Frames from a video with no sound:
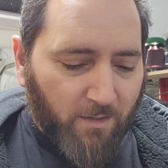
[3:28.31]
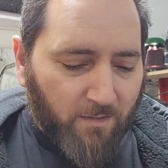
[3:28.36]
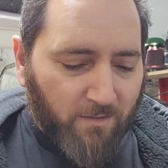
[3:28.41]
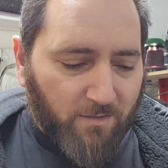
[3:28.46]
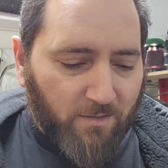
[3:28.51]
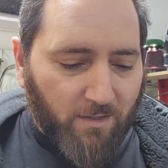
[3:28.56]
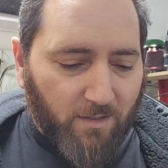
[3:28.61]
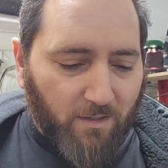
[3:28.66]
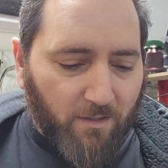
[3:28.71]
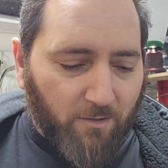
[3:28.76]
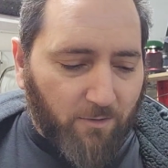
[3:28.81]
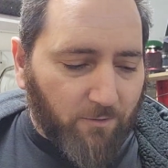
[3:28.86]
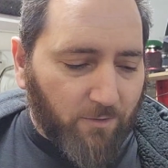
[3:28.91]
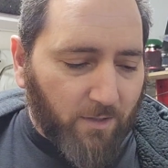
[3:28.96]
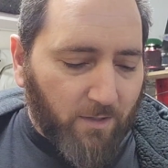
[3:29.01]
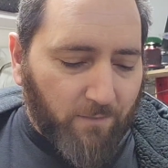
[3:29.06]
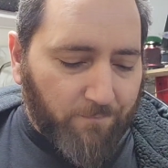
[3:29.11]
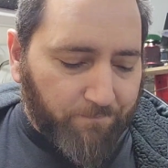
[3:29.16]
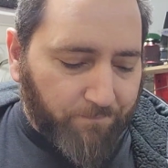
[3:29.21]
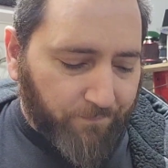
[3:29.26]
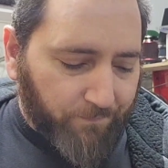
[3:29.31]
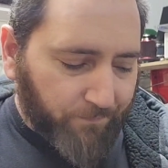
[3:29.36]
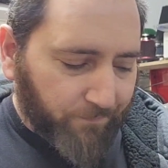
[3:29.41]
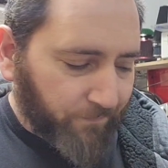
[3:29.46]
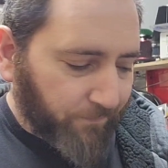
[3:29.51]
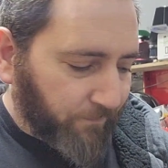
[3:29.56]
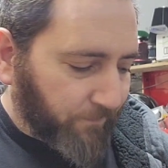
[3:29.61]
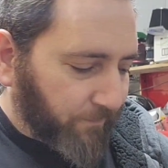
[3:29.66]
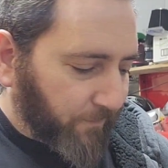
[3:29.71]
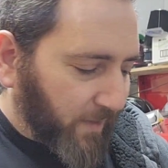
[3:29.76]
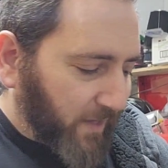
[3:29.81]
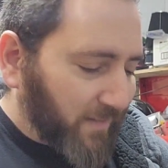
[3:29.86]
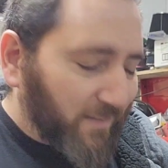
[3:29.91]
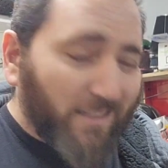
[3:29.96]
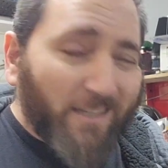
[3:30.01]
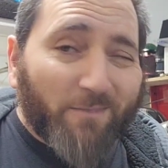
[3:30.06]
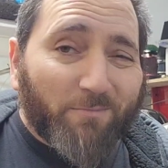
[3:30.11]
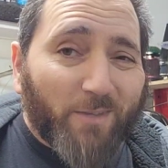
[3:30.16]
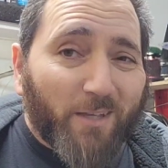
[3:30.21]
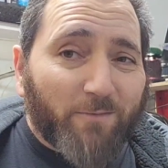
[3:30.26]
So
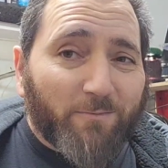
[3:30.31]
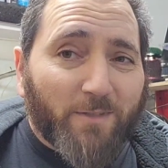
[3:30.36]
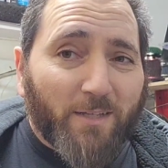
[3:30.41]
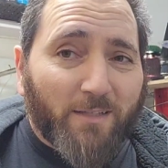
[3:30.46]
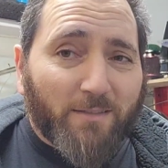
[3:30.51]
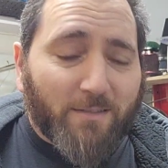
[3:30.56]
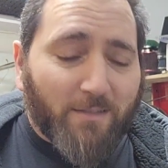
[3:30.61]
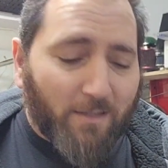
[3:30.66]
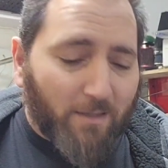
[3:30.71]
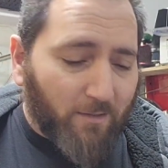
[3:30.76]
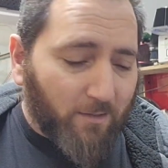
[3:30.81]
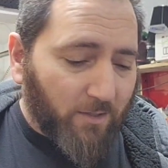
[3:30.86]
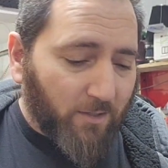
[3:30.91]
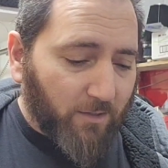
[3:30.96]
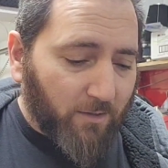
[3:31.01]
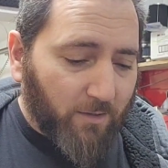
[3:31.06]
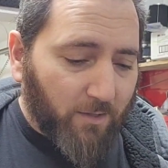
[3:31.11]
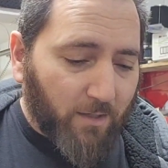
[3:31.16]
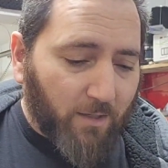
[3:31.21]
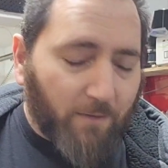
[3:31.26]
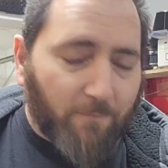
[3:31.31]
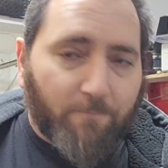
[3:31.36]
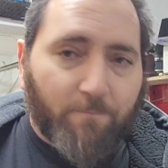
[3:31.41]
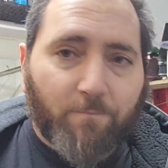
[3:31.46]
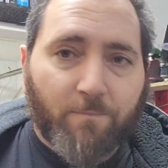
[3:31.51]
sometimes that's not a good thing.